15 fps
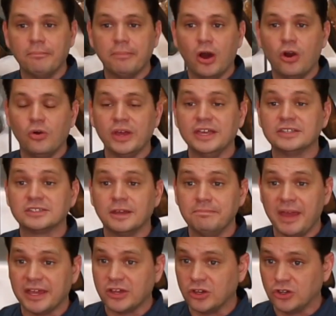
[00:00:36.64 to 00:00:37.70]
gumbo is to
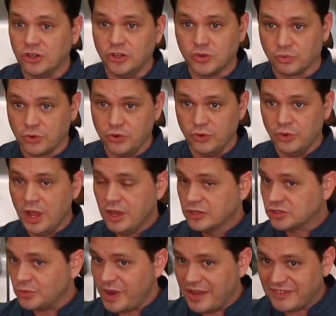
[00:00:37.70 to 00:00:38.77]
make a good roux.
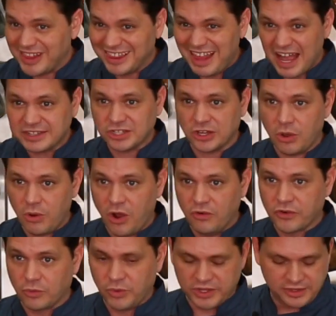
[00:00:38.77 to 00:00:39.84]
So we have a lot to go
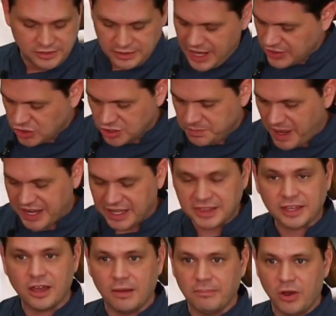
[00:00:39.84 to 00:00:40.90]
over with not just making
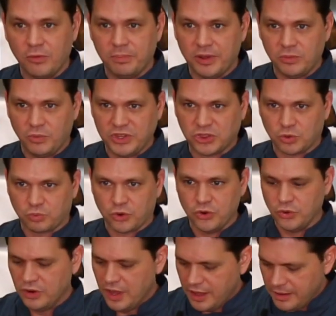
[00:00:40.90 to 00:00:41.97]
the gumbo, but with the
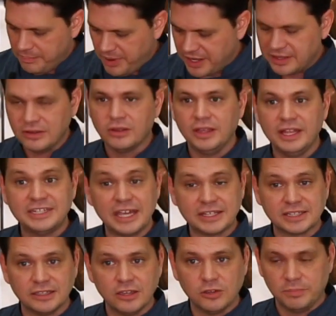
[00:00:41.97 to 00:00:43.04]
roux, but it
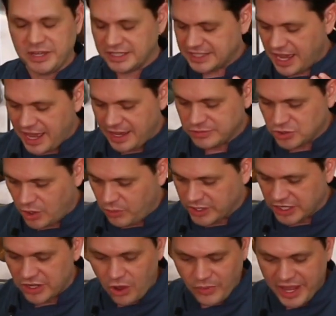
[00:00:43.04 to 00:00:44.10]
takes a little bit of time. So I
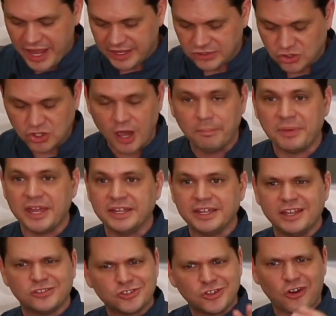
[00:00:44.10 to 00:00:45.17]
want to go ahead and jump in
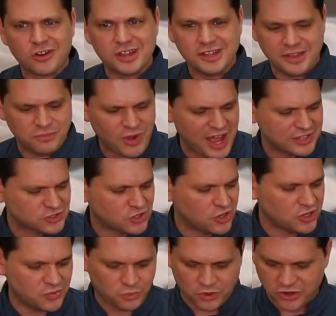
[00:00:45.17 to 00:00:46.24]
and get started, and while it's
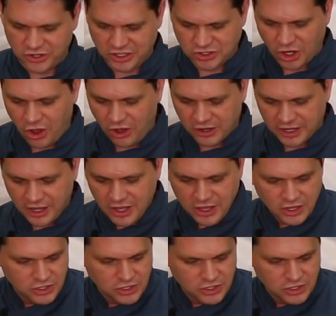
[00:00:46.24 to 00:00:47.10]
cooking, we're going to talk.